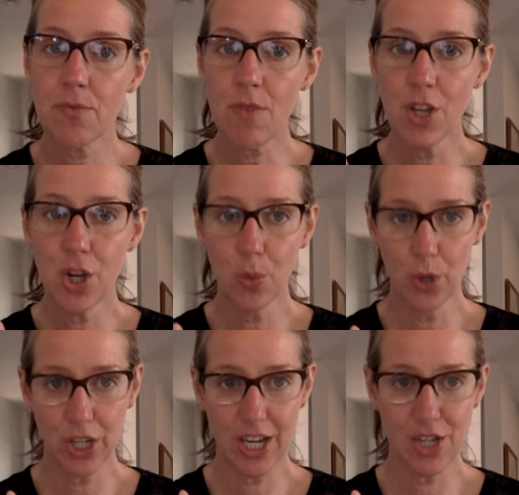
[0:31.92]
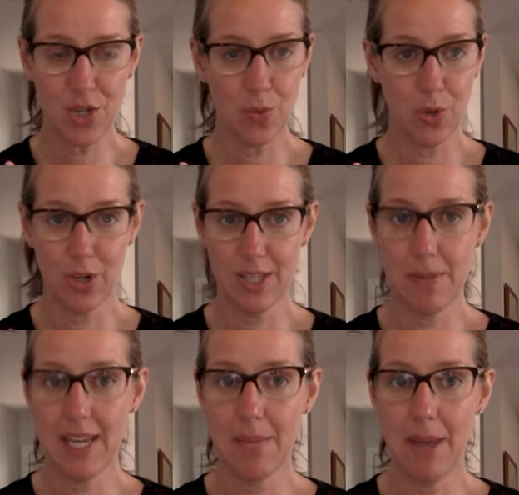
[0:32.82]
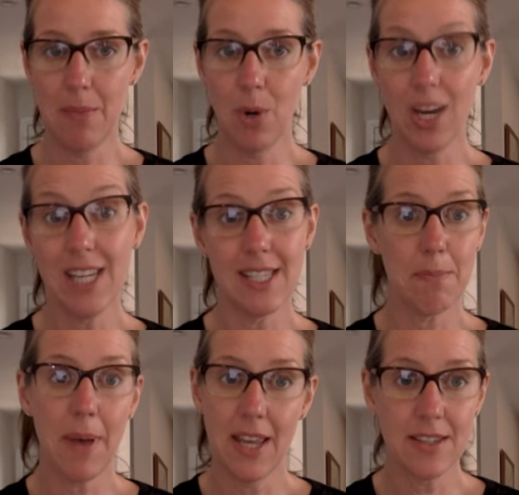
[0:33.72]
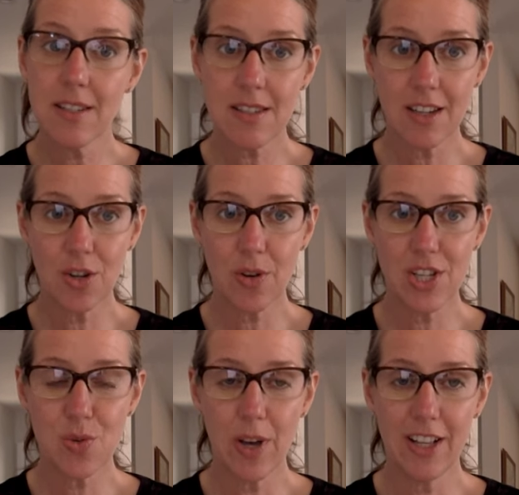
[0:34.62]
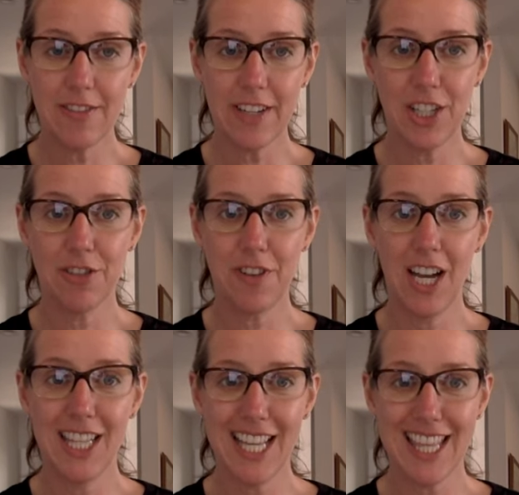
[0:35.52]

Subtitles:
you're working towards being a bit more independent in grade 12, and you'll find that